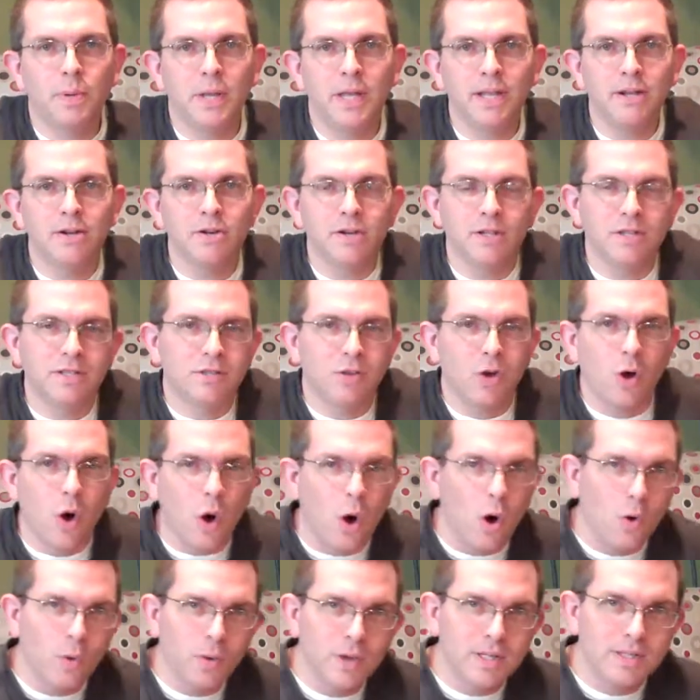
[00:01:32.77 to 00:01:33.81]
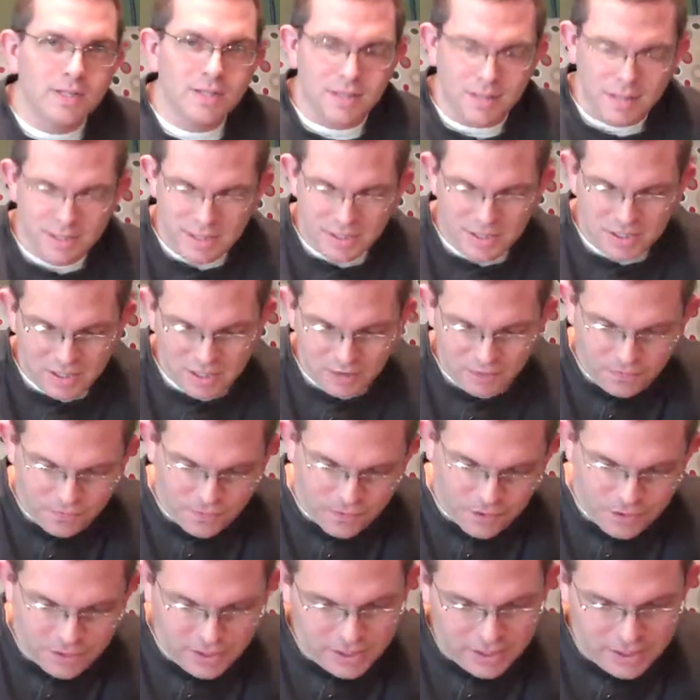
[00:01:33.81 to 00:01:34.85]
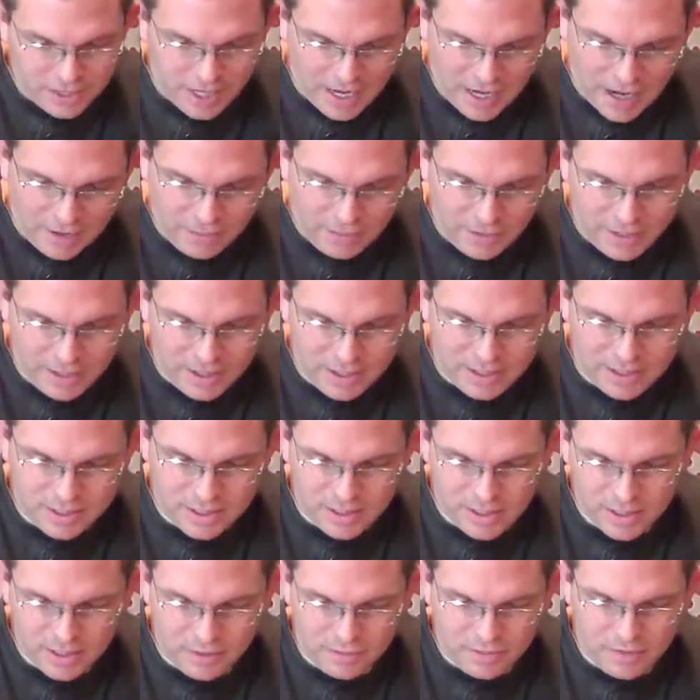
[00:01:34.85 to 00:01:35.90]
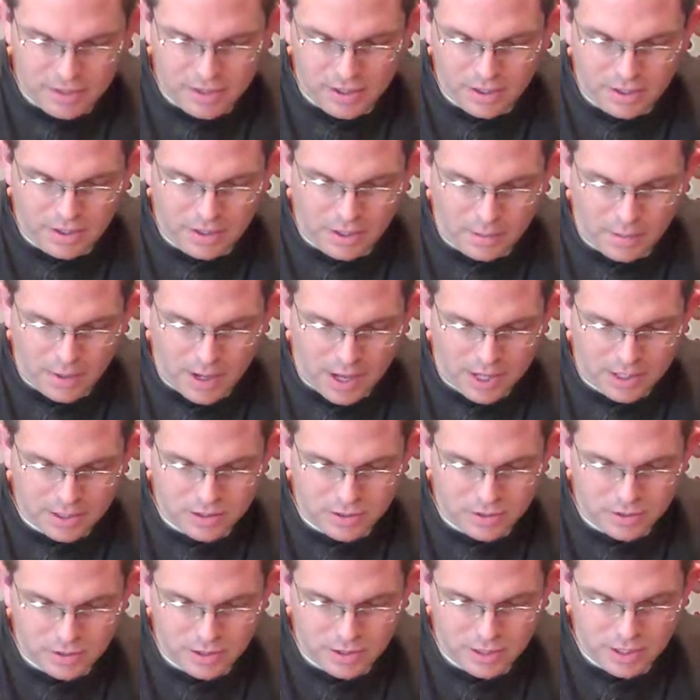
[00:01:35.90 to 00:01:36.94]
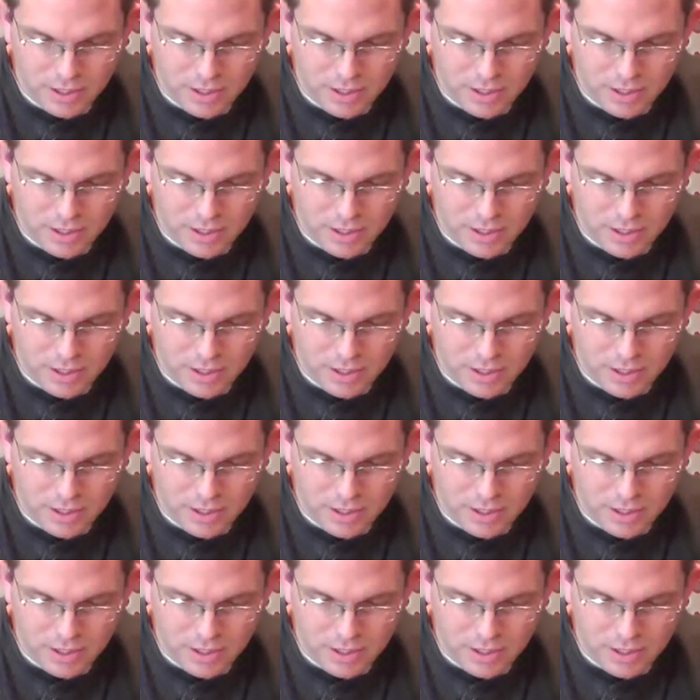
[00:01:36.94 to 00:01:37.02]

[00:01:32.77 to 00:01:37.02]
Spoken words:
Peter is always listed first in every listing of the apostles.